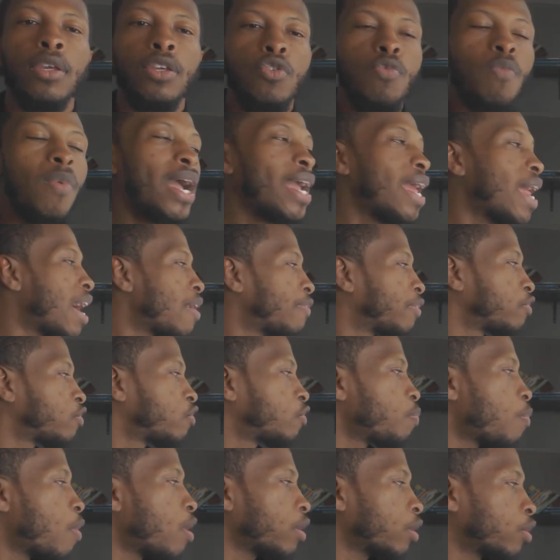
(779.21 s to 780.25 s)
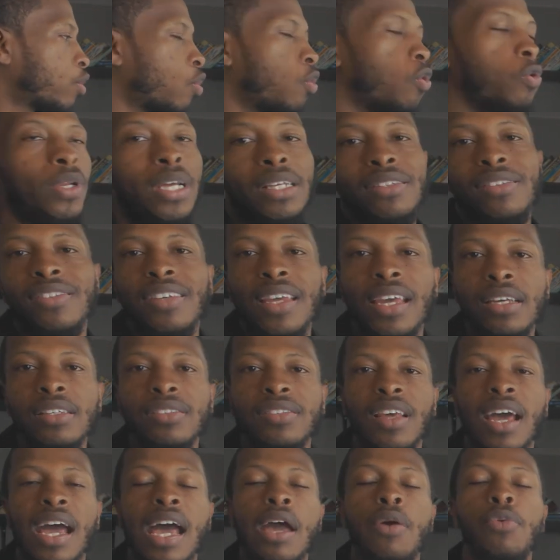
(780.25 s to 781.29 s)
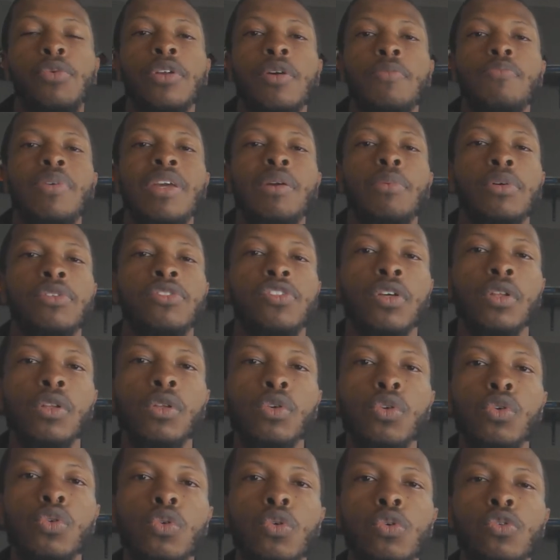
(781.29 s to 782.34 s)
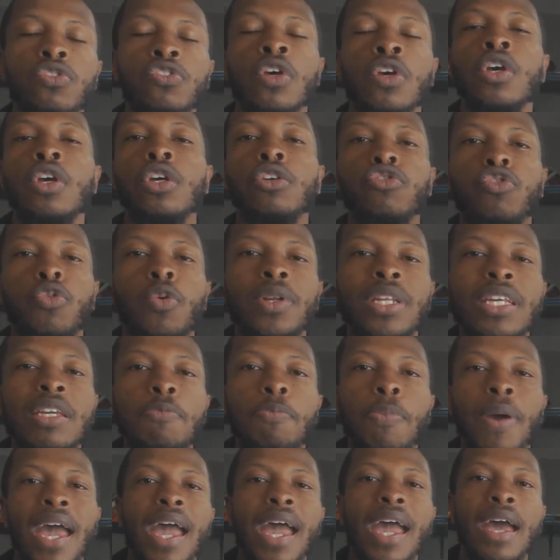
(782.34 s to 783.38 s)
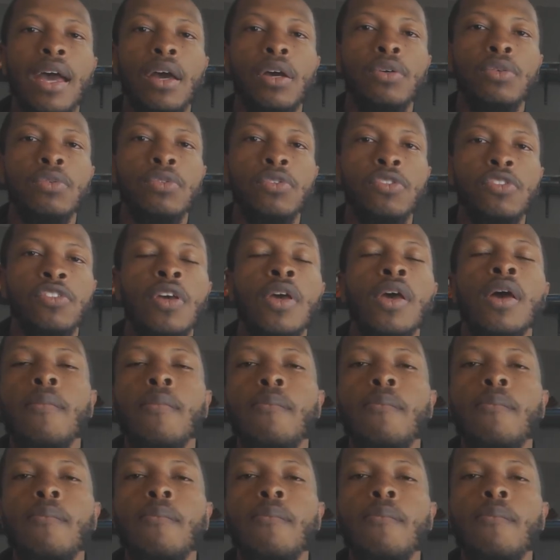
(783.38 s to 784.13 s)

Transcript: You might have a smart goal that says, I want to be able to lose 20 pounds